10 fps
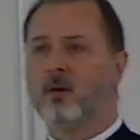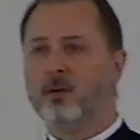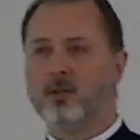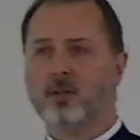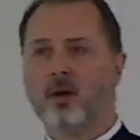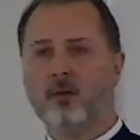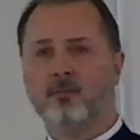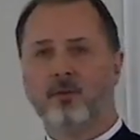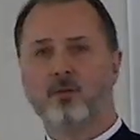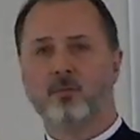Lord is
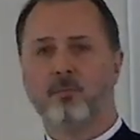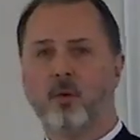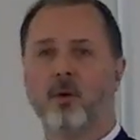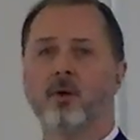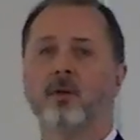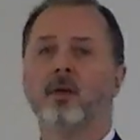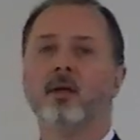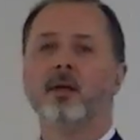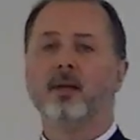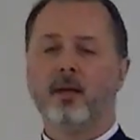called firstborn
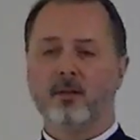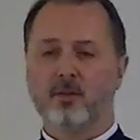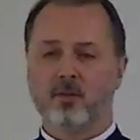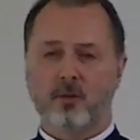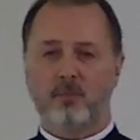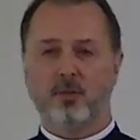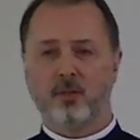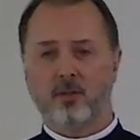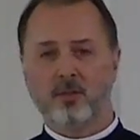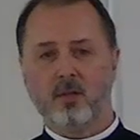in the
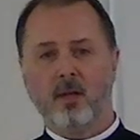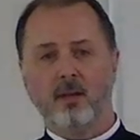scriptures,